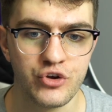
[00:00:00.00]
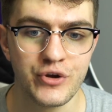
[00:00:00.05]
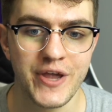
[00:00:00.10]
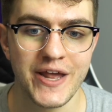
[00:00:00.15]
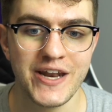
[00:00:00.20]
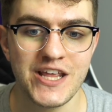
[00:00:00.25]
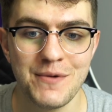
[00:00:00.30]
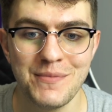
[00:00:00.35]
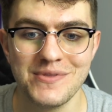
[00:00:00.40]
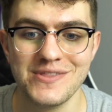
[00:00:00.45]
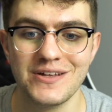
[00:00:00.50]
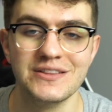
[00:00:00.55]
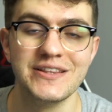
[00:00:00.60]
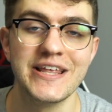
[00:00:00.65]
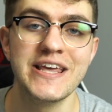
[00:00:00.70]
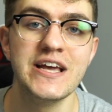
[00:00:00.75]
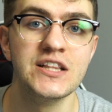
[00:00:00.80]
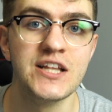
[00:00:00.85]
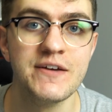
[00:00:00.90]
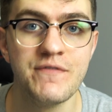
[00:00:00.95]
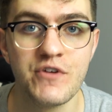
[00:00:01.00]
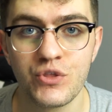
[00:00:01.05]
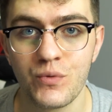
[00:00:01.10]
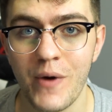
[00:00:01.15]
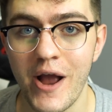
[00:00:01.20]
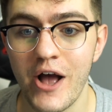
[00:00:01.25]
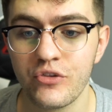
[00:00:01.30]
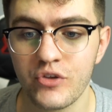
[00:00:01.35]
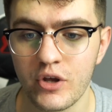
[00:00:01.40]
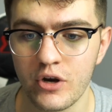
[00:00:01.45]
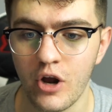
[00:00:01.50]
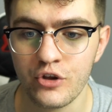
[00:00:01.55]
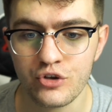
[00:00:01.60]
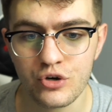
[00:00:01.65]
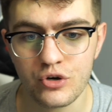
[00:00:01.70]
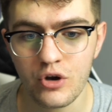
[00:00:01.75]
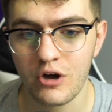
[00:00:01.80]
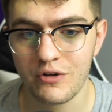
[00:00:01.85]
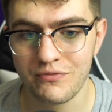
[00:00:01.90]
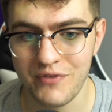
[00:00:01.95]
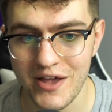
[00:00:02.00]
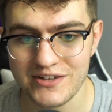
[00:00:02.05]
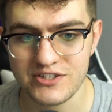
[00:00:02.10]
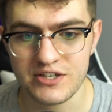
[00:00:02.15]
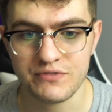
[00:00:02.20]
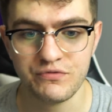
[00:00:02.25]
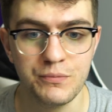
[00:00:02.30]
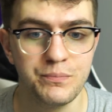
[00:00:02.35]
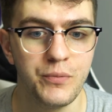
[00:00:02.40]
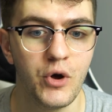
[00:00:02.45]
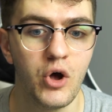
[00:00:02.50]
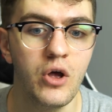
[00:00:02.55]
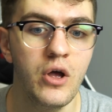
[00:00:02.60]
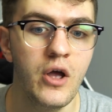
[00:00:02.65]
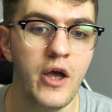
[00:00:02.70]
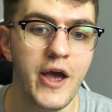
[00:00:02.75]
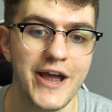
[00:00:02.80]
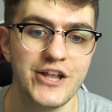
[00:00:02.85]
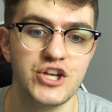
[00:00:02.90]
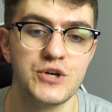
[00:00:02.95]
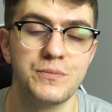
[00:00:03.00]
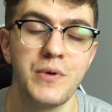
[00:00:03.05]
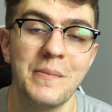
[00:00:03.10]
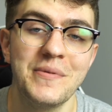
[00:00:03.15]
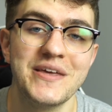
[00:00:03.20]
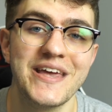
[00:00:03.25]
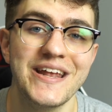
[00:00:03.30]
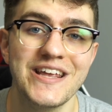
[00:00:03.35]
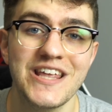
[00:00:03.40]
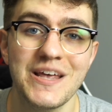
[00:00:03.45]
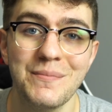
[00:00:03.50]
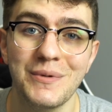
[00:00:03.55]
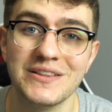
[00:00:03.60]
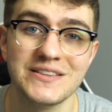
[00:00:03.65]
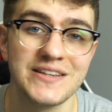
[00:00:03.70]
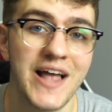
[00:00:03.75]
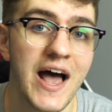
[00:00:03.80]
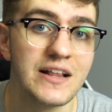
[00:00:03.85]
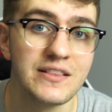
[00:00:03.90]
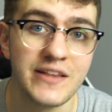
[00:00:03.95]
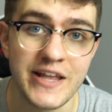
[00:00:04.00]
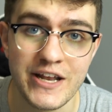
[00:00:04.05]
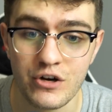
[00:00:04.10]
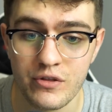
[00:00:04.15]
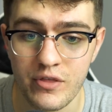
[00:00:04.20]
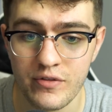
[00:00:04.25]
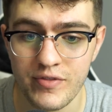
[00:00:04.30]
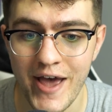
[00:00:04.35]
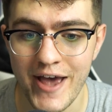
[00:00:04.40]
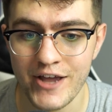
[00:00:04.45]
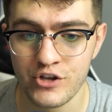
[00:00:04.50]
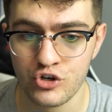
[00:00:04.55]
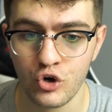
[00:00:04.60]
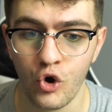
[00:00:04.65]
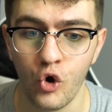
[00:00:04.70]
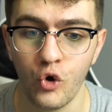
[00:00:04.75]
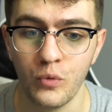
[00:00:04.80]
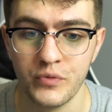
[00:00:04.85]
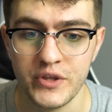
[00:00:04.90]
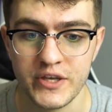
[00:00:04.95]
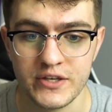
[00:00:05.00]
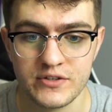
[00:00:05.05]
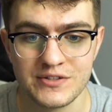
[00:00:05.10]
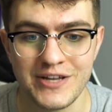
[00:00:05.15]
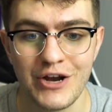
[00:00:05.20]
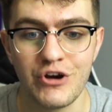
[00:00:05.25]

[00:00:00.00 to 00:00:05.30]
You're getting him in the late 11th round on underdog fantasy football, and you're probably getting him a lot later than that in your home leagues.